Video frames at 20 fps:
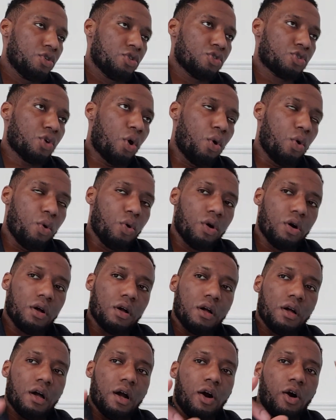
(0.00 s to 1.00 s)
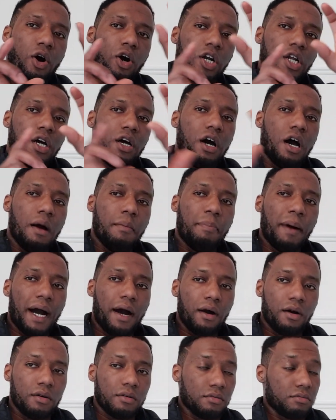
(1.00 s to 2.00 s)
So on her
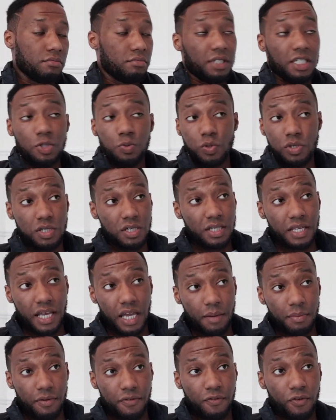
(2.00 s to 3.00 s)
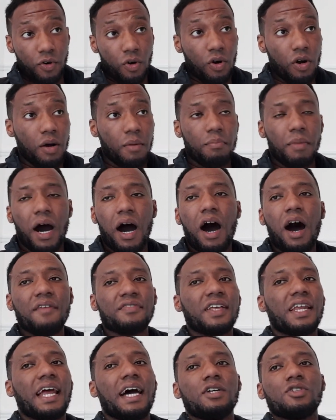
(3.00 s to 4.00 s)
about, this wasn't there before, but
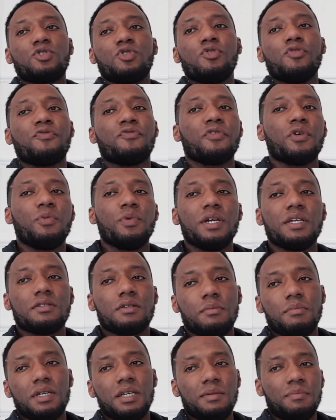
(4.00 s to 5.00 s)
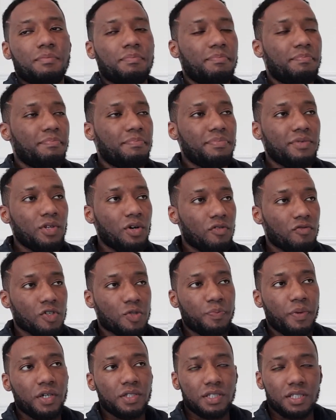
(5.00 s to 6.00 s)
after like two, three weeks of me not
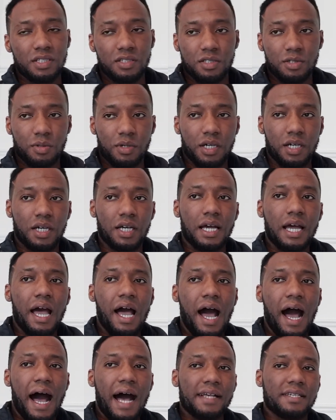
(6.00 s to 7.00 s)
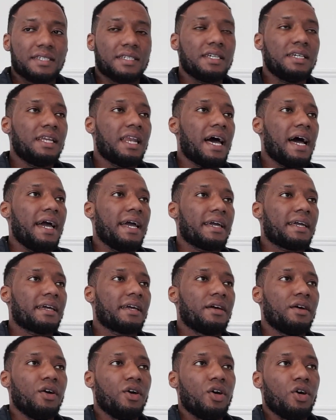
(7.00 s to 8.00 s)
responding to her, I see like,
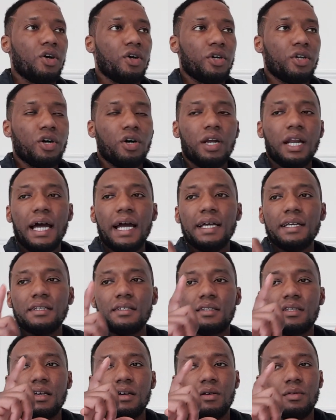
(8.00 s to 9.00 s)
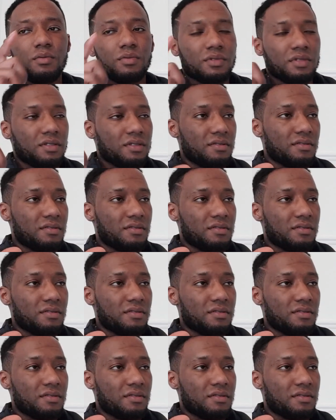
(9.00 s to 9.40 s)
you know, like the